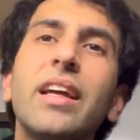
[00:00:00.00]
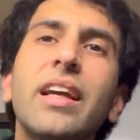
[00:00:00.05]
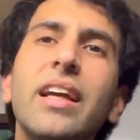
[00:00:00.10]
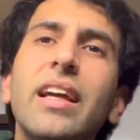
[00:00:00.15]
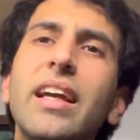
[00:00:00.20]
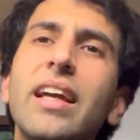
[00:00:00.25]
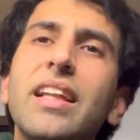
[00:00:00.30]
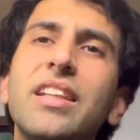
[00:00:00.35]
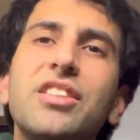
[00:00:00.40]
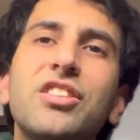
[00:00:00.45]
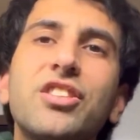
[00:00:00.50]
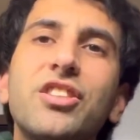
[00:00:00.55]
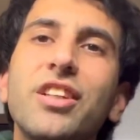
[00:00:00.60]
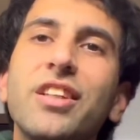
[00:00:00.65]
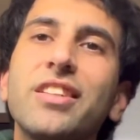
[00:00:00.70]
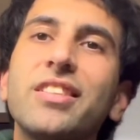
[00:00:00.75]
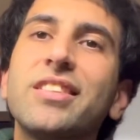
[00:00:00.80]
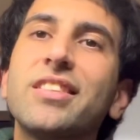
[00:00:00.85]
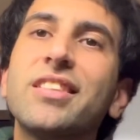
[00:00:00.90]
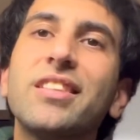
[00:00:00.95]

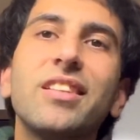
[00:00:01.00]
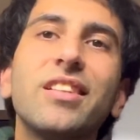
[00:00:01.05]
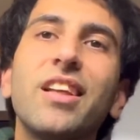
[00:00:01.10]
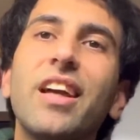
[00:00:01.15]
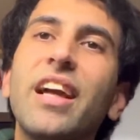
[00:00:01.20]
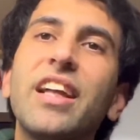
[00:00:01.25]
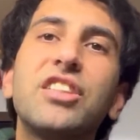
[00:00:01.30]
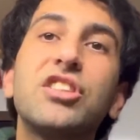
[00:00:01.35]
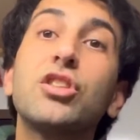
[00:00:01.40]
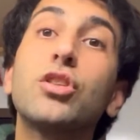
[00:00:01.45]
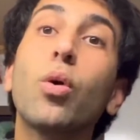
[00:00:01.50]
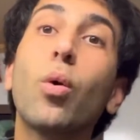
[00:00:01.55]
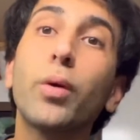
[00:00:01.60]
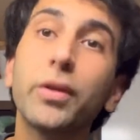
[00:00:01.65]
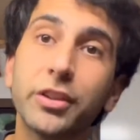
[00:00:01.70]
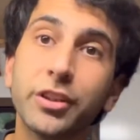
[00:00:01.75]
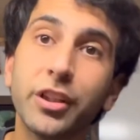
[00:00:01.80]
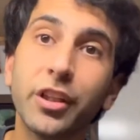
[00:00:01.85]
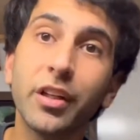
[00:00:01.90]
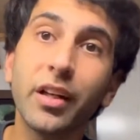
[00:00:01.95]
It's
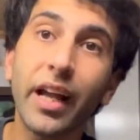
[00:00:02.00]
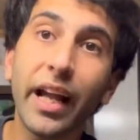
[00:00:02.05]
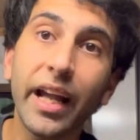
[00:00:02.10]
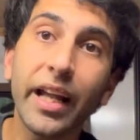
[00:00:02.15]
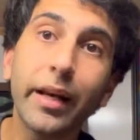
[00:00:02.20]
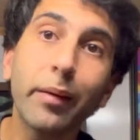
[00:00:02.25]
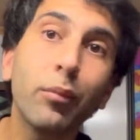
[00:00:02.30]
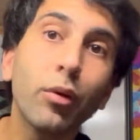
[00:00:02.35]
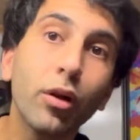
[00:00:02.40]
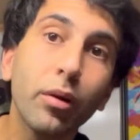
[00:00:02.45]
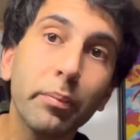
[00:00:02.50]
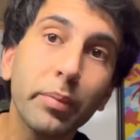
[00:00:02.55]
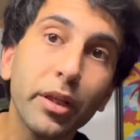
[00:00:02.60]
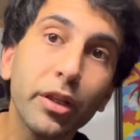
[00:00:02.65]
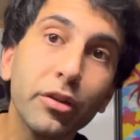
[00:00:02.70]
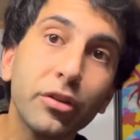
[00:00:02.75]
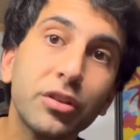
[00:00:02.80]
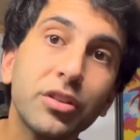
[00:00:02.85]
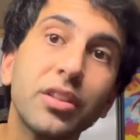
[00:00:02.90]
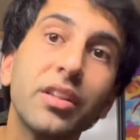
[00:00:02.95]
torture, animal
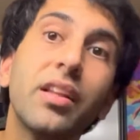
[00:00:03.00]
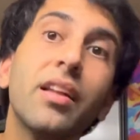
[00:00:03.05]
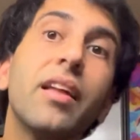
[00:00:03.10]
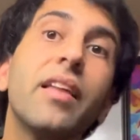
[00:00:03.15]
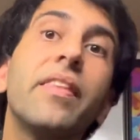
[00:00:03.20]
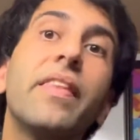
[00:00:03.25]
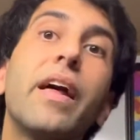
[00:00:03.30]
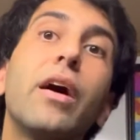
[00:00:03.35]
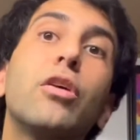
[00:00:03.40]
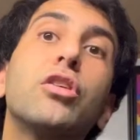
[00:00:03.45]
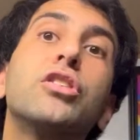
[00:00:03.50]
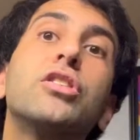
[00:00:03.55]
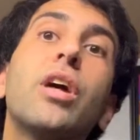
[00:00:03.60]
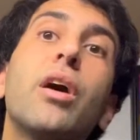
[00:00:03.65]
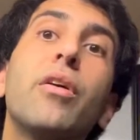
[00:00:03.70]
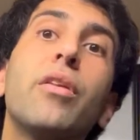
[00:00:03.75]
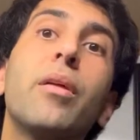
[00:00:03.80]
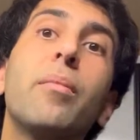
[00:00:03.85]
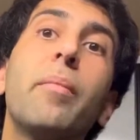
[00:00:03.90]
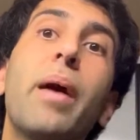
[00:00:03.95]
abuse. They'll
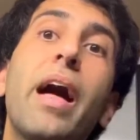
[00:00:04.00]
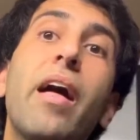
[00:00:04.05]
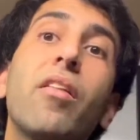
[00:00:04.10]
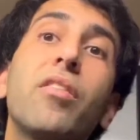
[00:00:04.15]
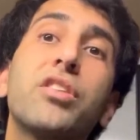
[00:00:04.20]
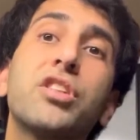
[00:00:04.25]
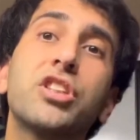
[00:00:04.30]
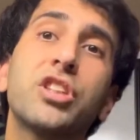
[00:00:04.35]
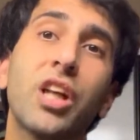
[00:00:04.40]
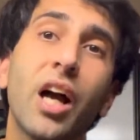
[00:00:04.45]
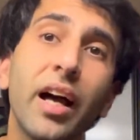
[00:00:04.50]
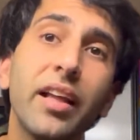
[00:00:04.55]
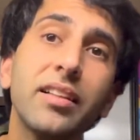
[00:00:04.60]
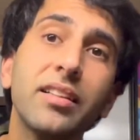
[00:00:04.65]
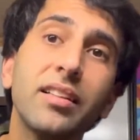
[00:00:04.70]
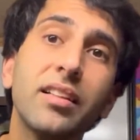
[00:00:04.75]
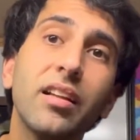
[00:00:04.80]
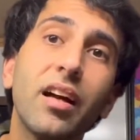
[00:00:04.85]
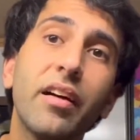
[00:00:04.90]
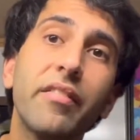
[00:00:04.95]
sew the mouths shut
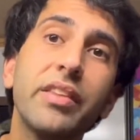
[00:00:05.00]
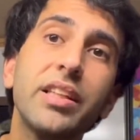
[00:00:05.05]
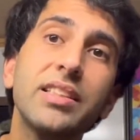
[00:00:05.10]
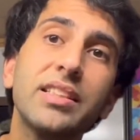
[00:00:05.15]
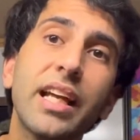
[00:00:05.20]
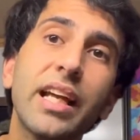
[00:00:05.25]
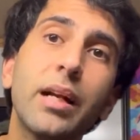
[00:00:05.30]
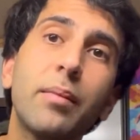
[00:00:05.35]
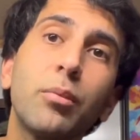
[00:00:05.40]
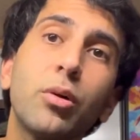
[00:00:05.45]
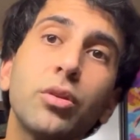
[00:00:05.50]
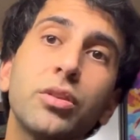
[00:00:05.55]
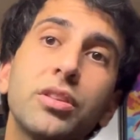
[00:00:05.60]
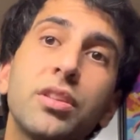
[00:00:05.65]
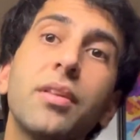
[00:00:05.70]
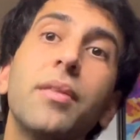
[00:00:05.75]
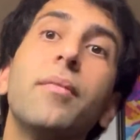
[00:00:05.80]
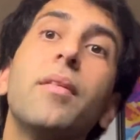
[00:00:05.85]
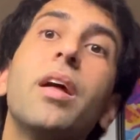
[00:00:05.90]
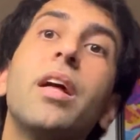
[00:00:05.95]
of these animals
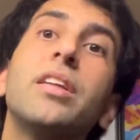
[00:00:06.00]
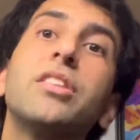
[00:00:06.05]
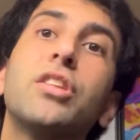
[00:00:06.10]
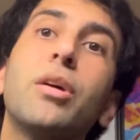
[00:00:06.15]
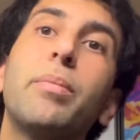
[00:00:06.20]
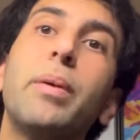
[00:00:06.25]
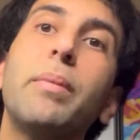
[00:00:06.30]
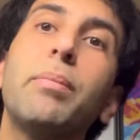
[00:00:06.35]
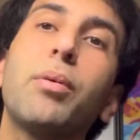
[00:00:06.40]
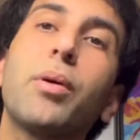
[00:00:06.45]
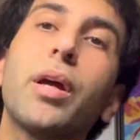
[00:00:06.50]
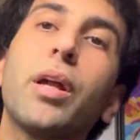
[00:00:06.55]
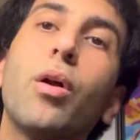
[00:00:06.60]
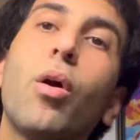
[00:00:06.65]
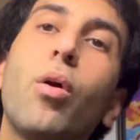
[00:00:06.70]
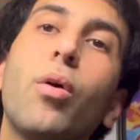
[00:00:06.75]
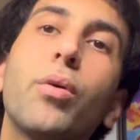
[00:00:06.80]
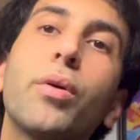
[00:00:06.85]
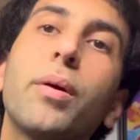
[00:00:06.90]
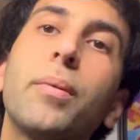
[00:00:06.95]
so people can
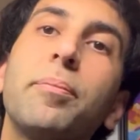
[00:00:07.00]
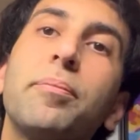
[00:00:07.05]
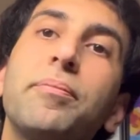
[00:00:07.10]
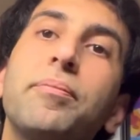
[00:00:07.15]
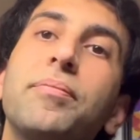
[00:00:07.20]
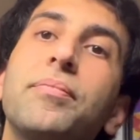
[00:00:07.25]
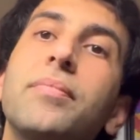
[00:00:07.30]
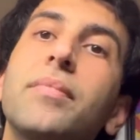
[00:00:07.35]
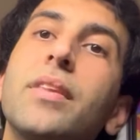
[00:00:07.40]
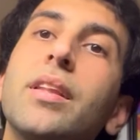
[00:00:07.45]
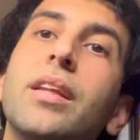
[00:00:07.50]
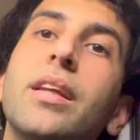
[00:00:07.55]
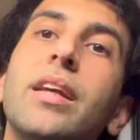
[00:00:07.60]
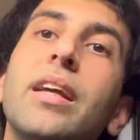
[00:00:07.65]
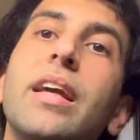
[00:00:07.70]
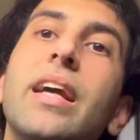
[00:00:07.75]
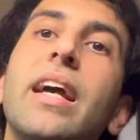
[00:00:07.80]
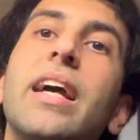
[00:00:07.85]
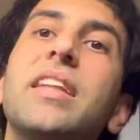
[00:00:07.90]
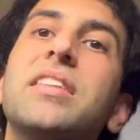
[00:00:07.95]
hold them.
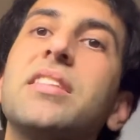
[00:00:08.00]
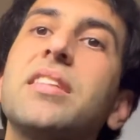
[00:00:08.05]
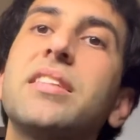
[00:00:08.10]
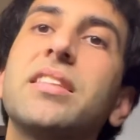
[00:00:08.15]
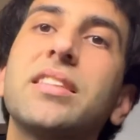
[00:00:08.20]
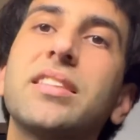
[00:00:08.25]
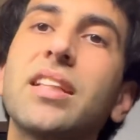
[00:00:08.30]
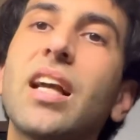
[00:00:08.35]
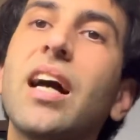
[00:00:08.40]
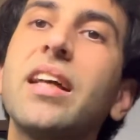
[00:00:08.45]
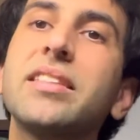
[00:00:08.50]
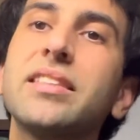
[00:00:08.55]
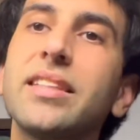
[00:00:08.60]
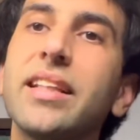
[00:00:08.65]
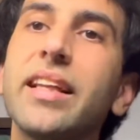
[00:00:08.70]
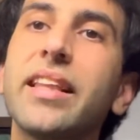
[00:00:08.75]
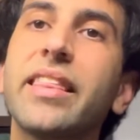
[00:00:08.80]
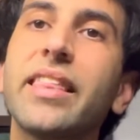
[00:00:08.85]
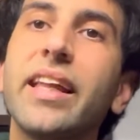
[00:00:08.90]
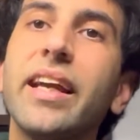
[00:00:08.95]
It's a
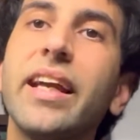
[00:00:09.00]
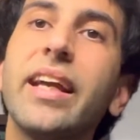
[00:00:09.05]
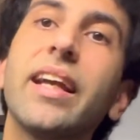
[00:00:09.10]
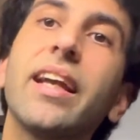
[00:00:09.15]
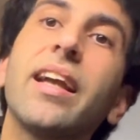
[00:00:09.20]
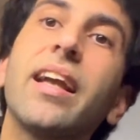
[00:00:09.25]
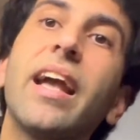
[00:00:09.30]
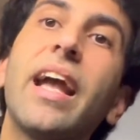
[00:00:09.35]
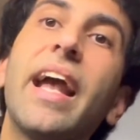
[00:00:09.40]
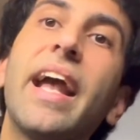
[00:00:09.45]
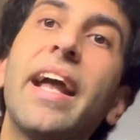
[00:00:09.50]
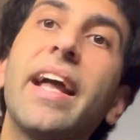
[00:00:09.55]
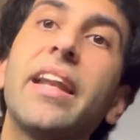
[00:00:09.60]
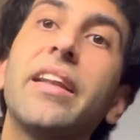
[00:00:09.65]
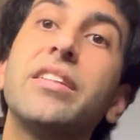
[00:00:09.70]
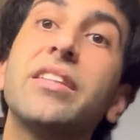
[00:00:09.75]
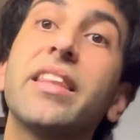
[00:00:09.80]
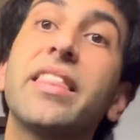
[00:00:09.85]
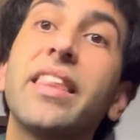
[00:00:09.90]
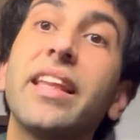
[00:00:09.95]
disgusting thing, and
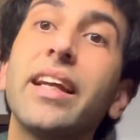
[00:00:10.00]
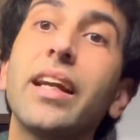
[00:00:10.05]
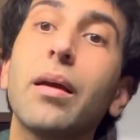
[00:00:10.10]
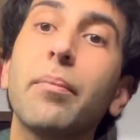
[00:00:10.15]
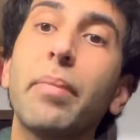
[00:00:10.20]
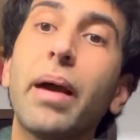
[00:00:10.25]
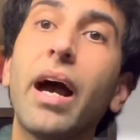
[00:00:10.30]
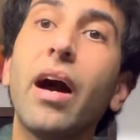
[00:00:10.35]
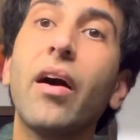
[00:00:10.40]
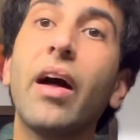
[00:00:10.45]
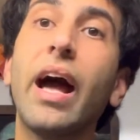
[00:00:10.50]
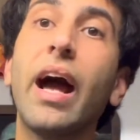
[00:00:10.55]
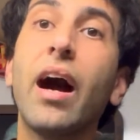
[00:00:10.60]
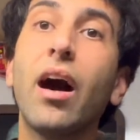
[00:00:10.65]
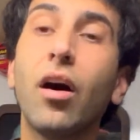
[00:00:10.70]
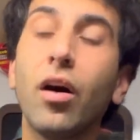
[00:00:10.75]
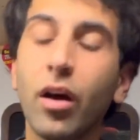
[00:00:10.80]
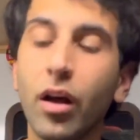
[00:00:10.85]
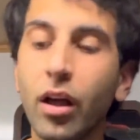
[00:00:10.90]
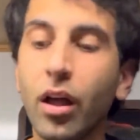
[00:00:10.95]
to think about how